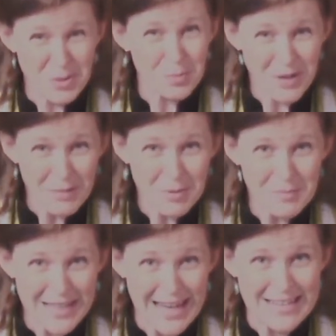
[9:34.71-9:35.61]
you'll
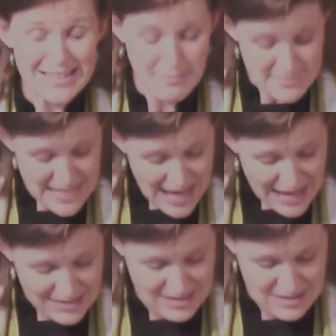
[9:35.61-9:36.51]
probably end up
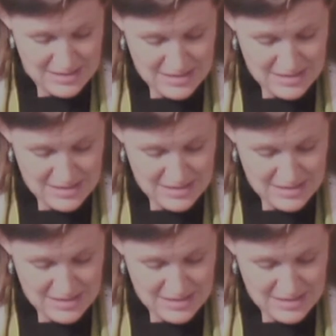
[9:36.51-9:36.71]
dead.